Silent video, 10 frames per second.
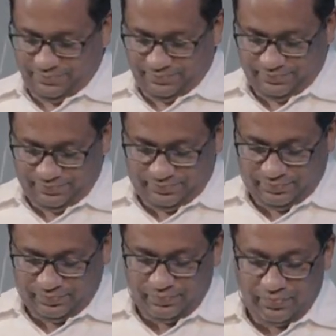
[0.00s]
It's easy
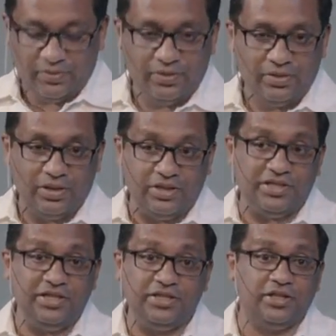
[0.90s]
to even
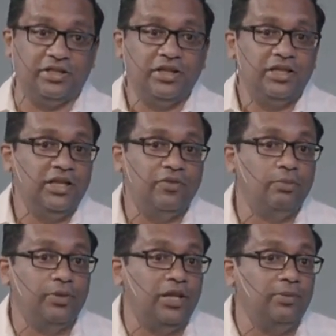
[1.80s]
blame God for our own
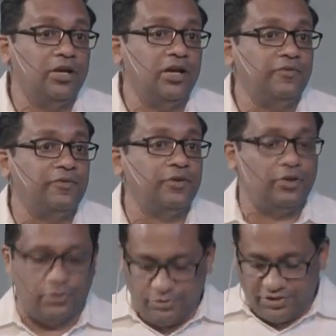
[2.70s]
sin.
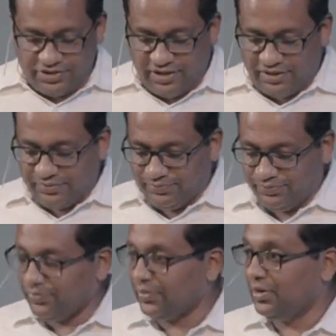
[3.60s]
And we can
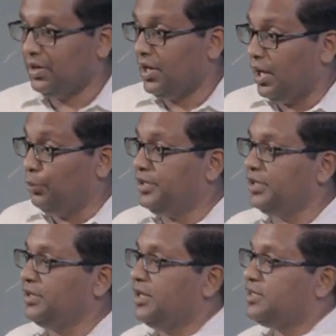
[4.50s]
cite
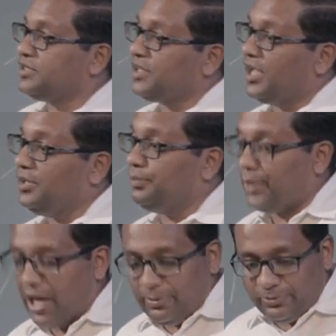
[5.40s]
Bible verses and
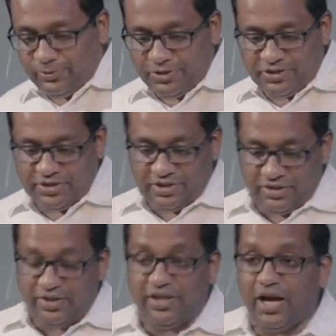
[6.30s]
theology to back up
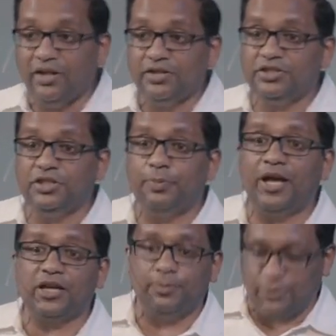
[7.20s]
our case.
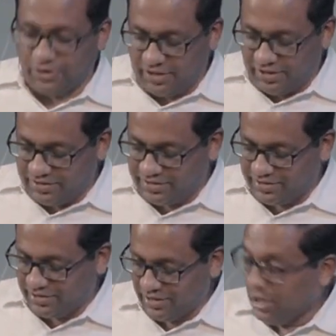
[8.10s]
We rationalize,
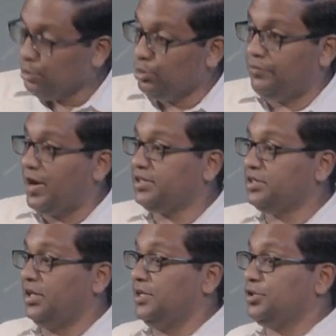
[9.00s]
oh, the Bible says
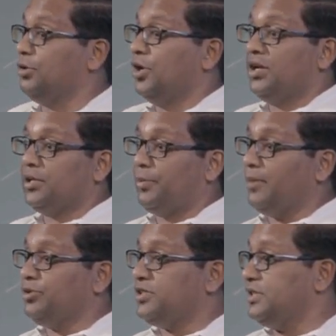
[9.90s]
that God is
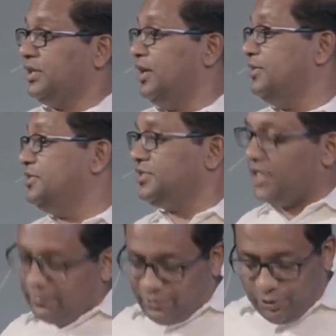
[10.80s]
sovereign over everything,
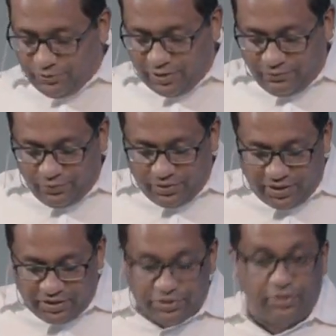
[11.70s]
so he has to be
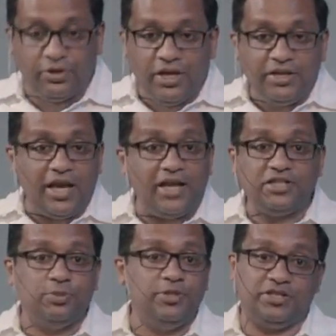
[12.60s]
sovereign over the
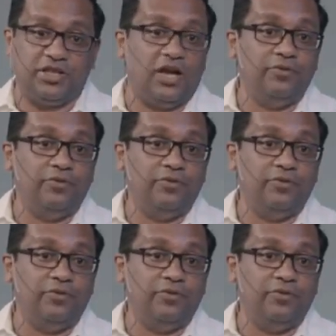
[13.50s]
details of my